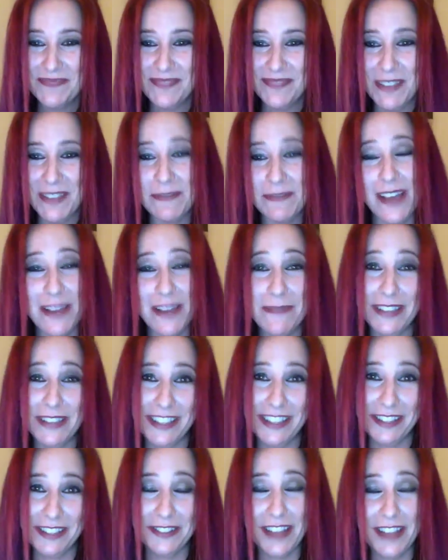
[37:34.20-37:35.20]
I'm glad I'm
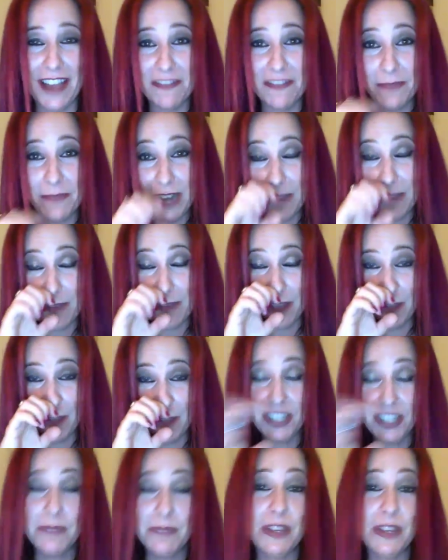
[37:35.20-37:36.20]
making you laugh, but I'm
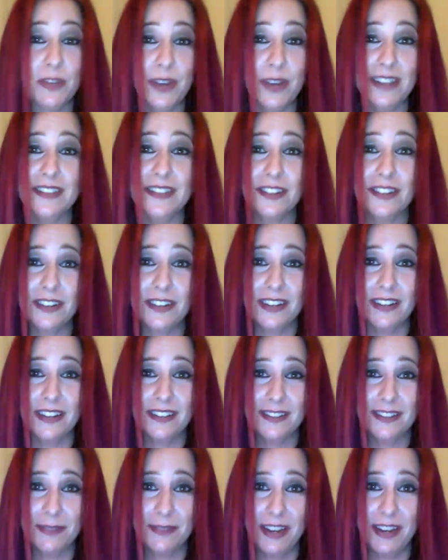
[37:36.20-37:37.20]
actually being quite
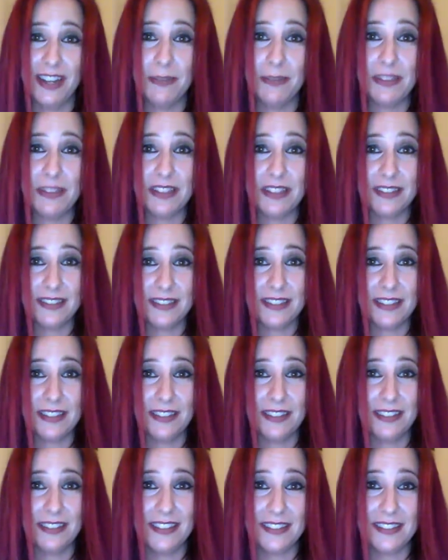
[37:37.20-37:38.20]
serious, right? I mean, this is
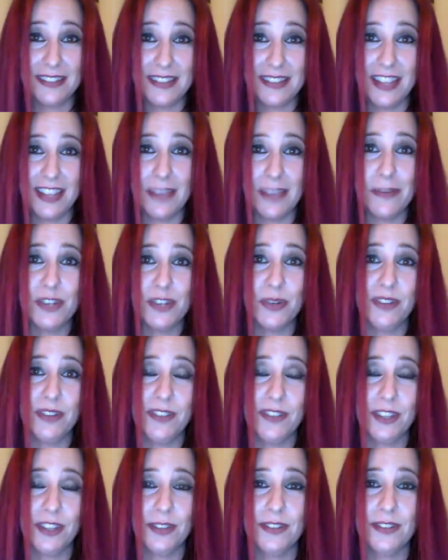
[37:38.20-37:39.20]
the imagery of the
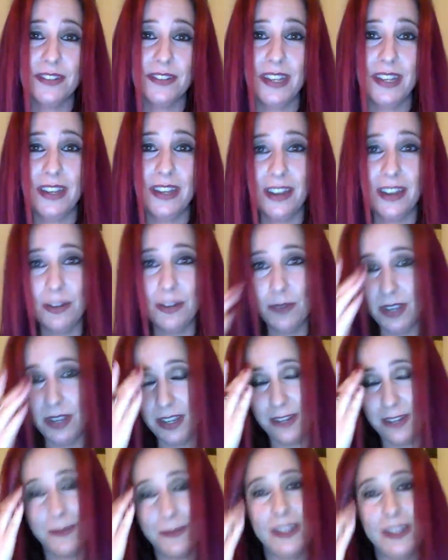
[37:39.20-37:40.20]
Kundalini, and I want
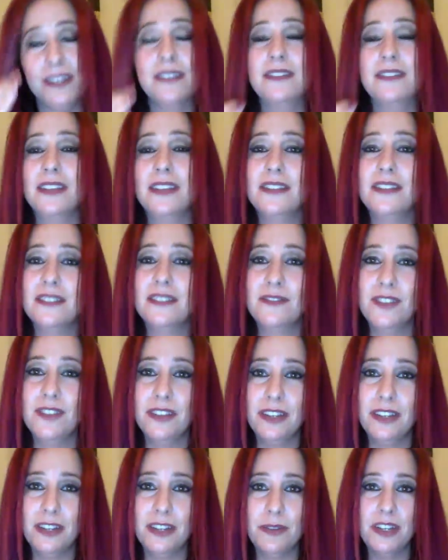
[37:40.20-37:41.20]
you to begin to sense and feel
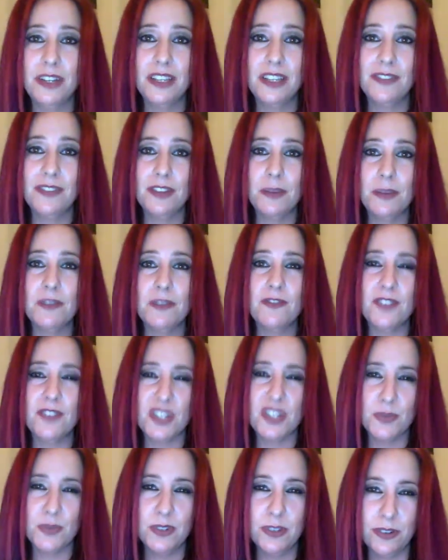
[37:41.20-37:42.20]
it. And I want to give you, I'm a
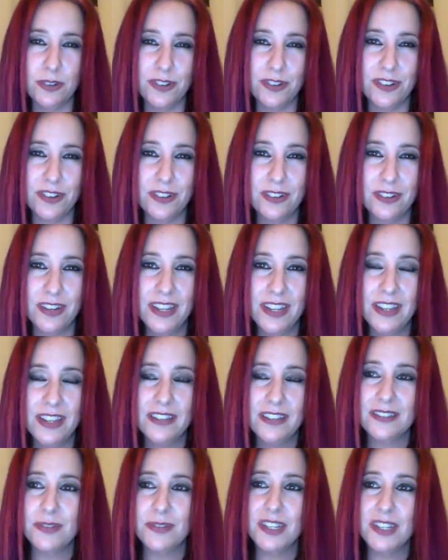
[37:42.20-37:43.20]
visual learner,
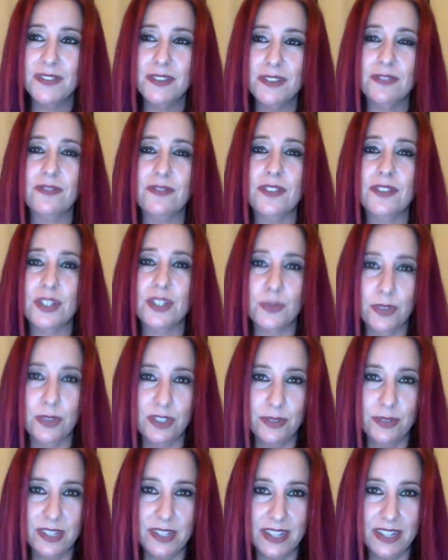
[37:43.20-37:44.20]
so I want to give you a visual
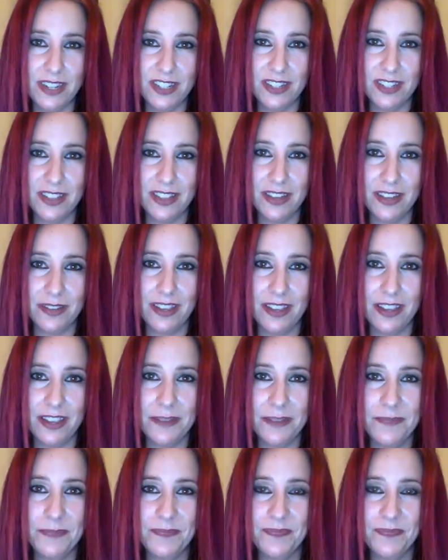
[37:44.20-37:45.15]
to attach to that, okay?